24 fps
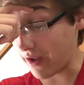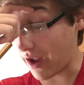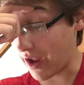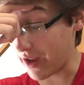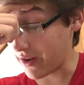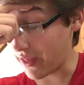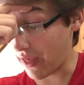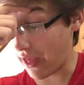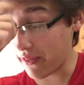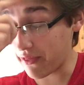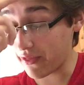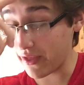
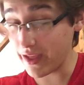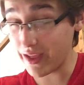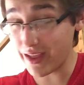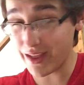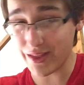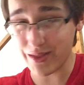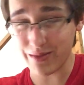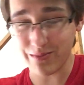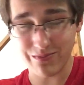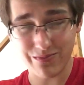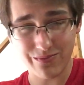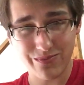I think
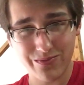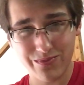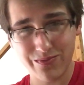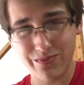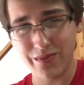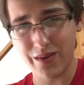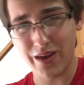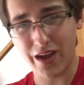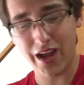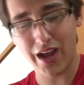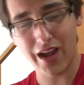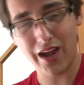in
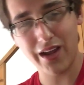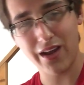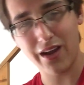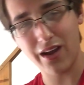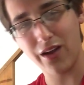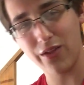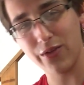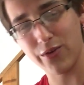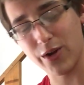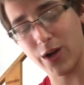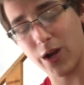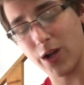
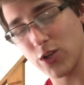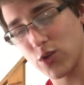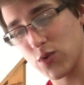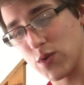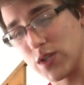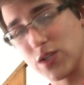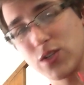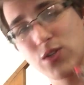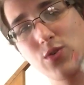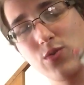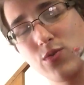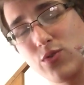other
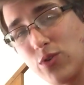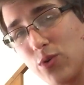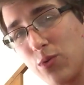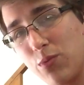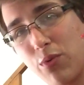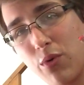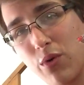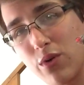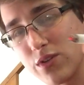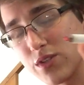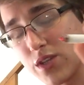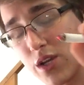countries too,
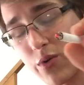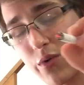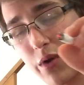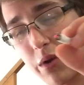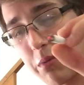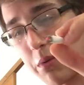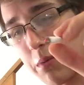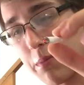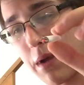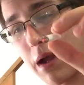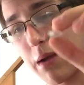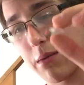Newport is
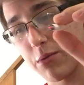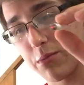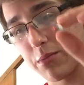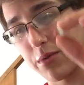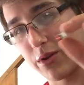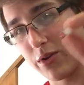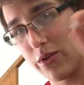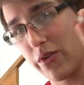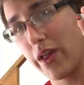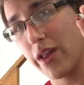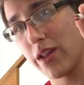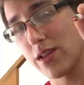incredibly popular, but
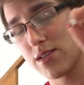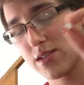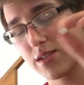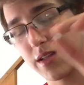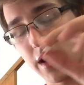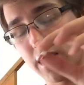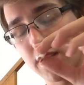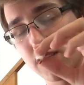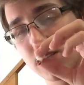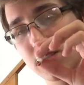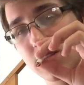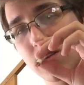in the United
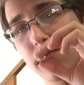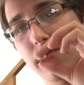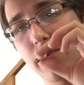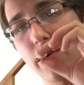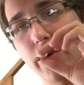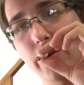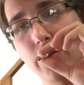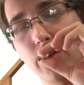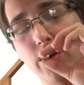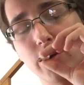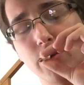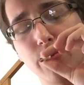States, it's a
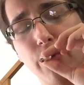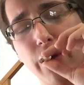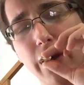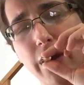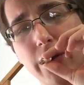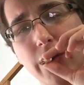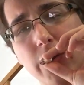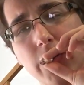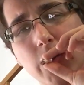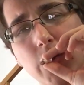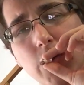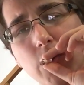very large
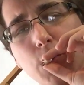brand.